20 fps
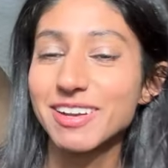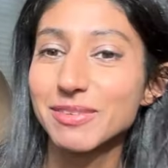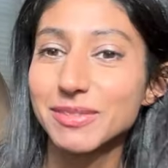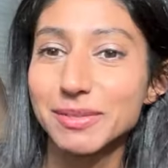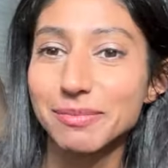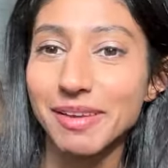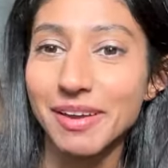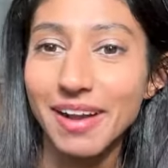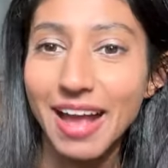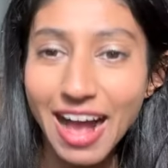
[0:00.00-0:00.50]
is
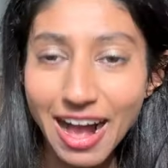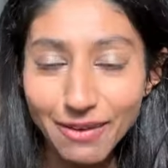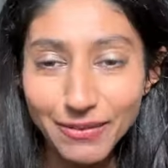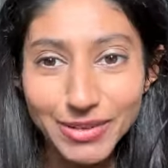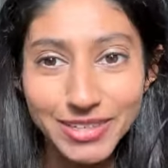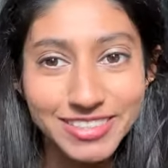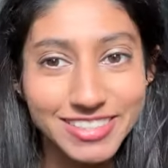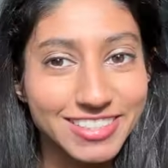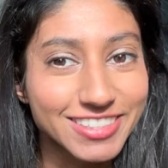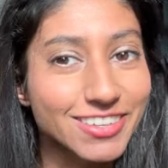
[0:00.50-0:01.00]
about
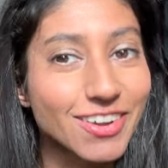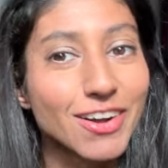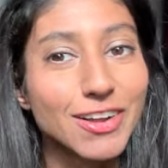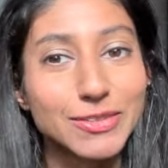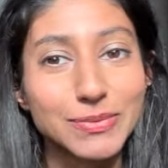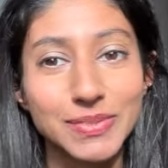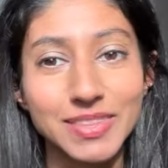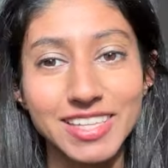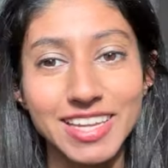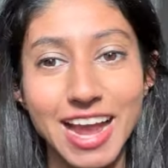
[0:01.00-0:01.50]
owls. It's called
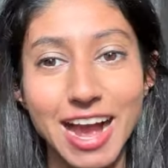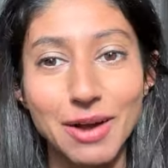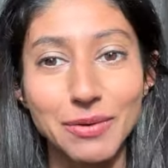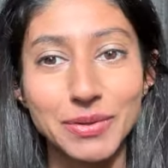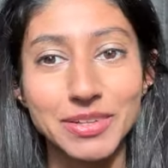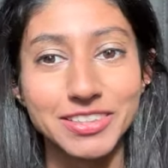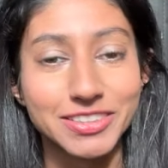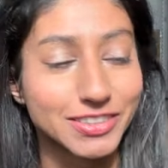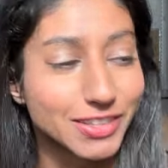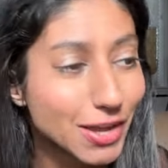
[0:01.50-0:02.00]
What the
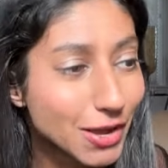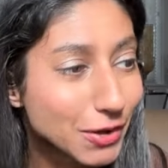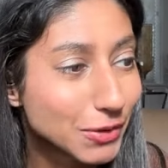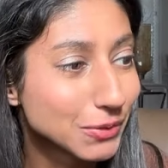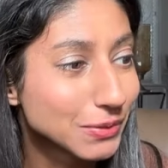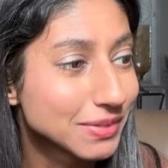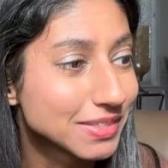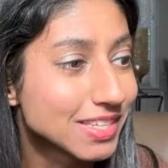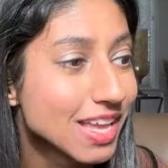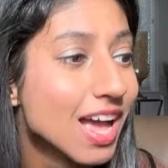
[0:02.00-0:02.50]
Owl
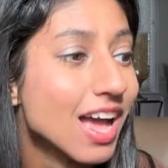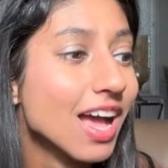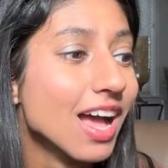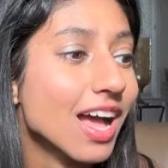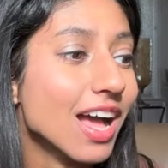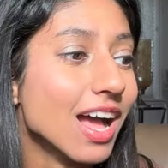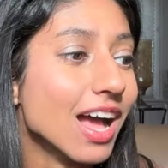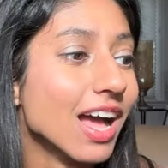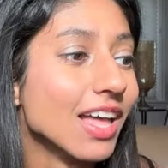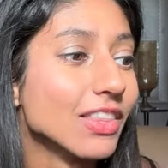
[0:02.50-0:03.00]
Knows,
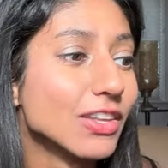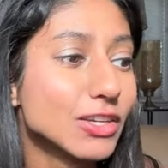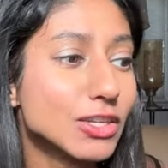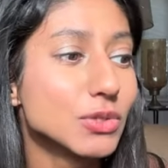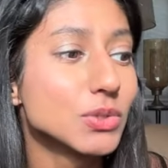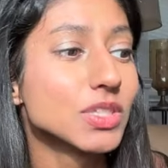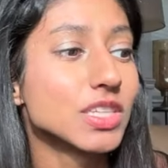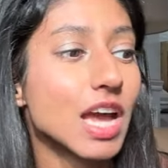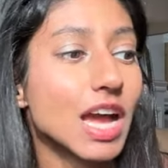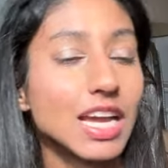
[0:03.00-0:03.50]
The New
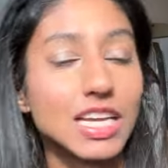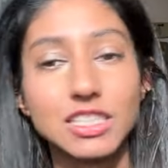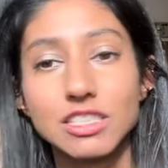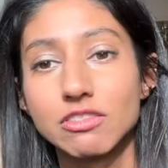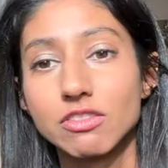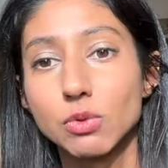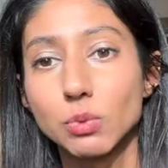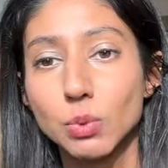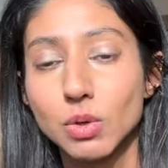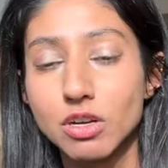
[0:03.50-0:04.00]
Science of
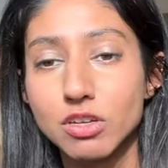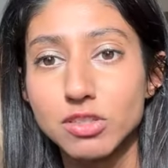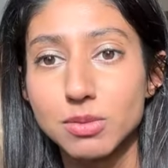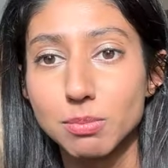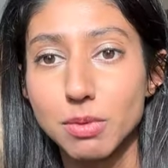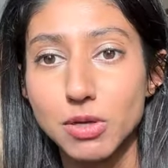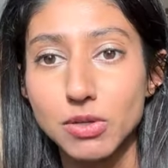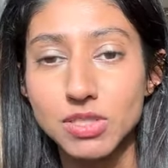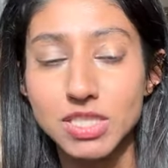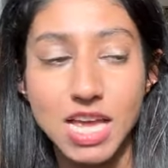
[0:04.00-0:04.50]
the World's
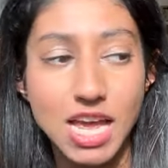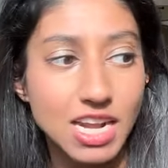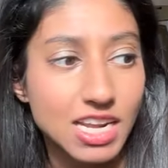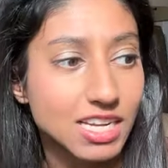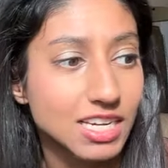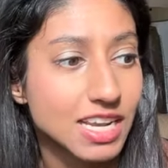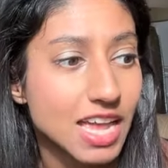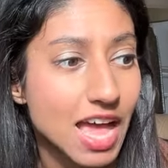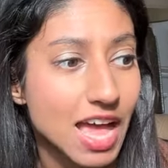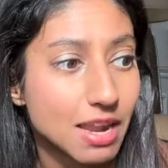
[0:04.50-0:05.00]
Most
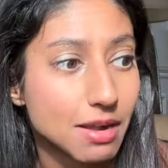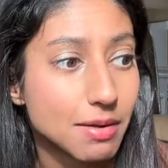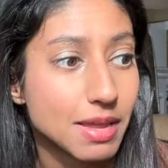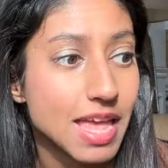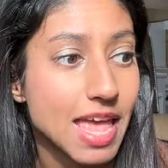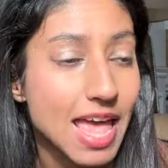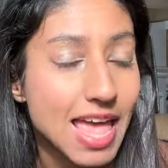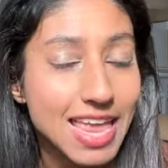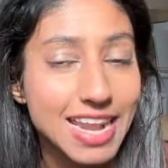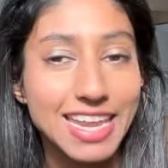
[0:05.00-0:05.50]

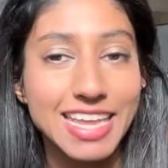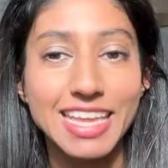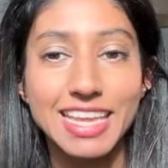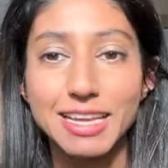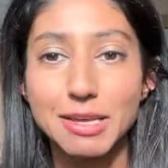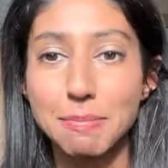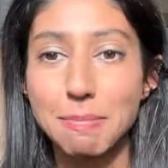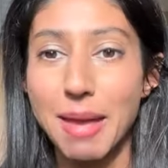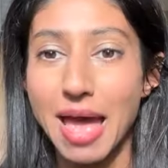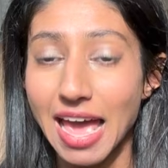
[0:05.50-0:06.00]

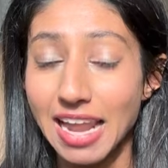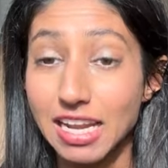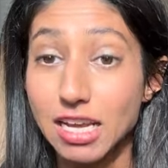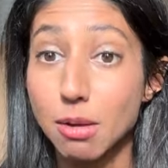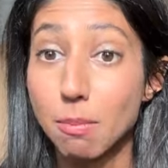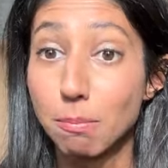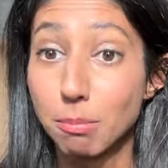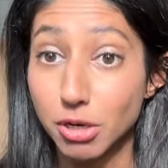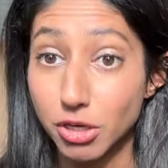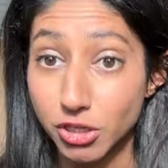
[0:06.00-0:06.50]
Enigmatic
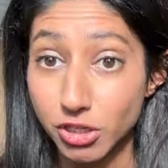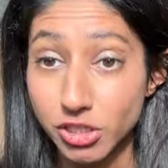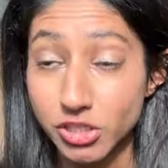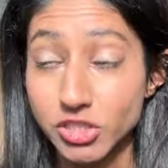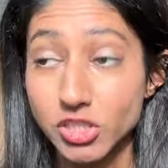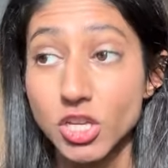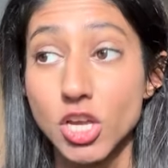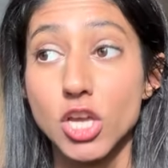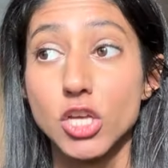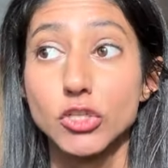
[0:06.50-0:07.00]

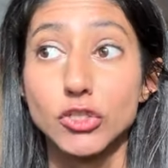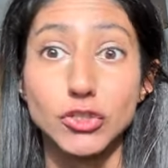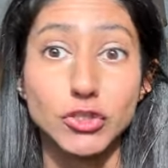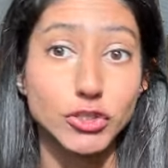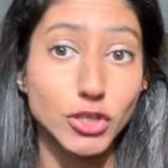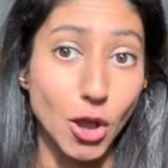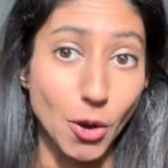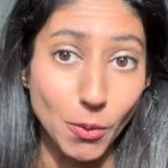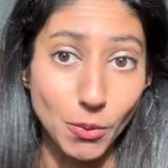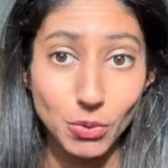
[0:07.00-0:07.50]
Birds.
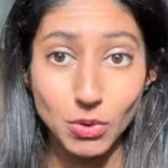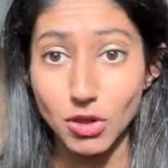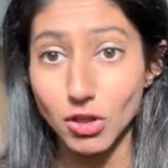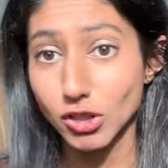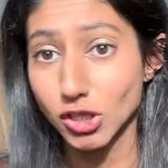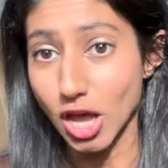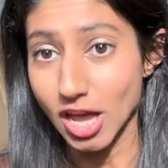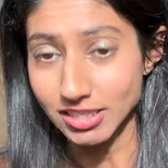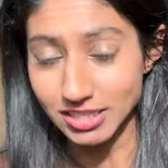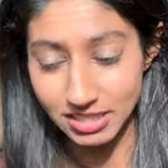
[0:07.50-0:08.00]
So
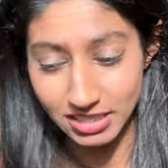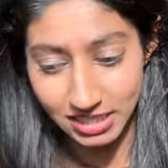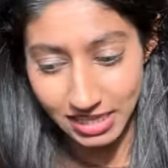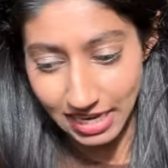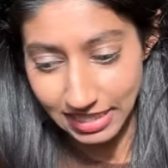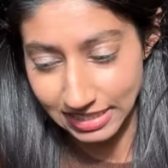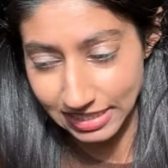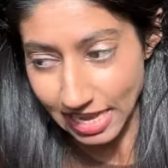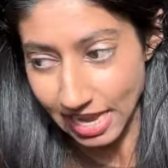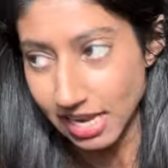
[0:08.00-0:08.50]
lots to
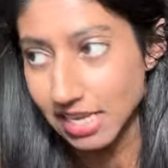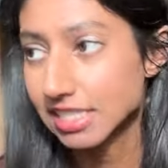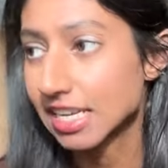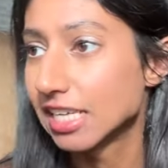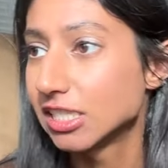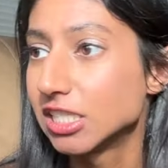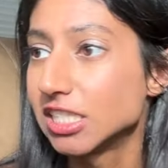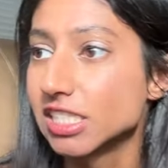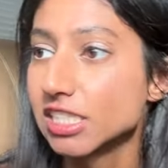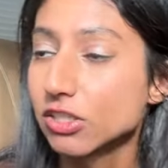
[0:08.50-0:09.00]
dissect. I
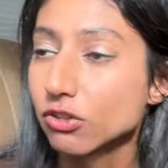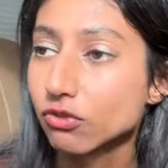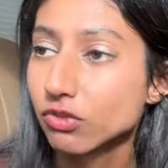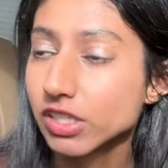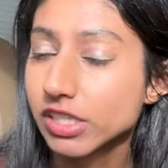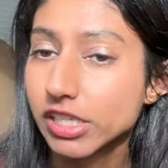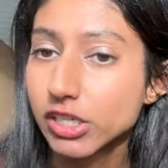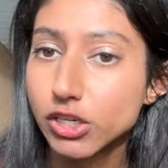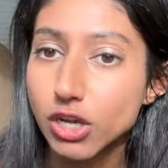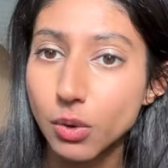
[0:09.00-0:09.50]
didn't
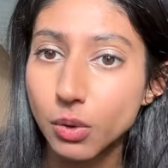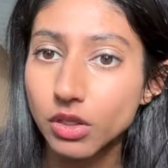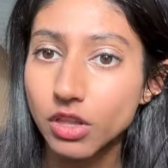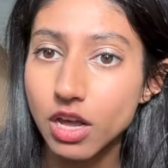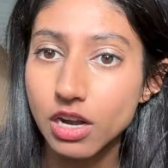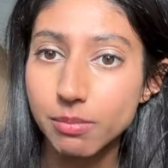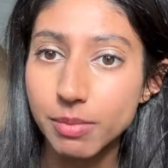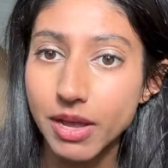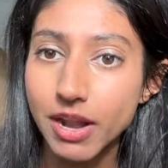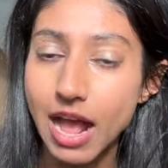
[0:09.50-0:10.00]
really know a lot
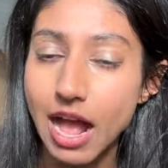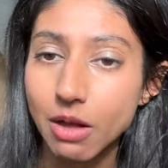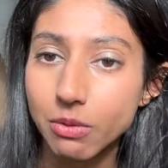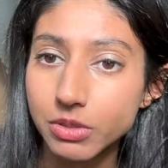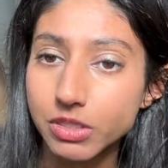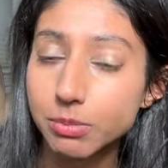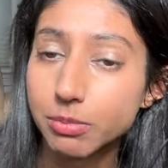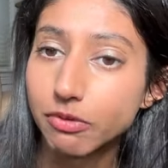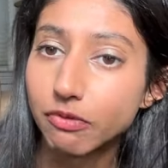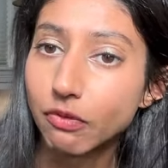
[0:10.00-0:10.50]
about
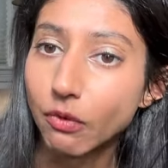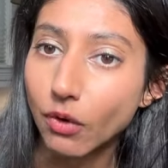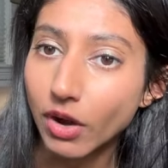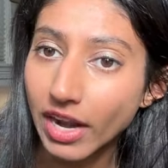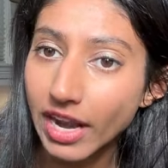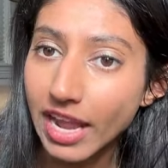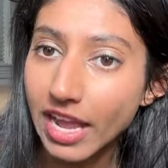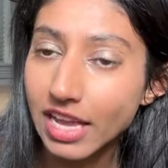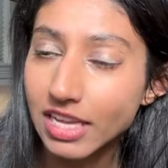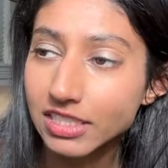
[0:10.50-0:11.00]
owls
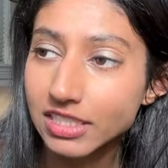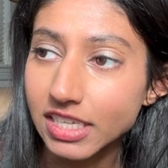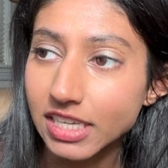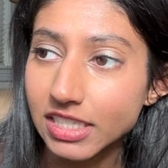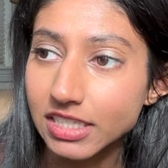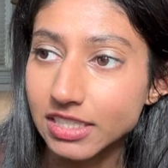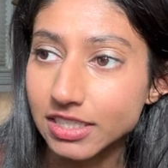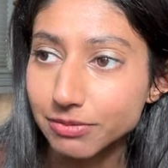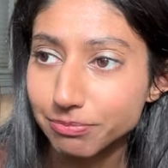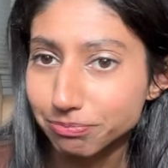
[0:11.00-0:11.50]
beforehand,
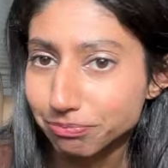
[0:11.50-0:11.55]
and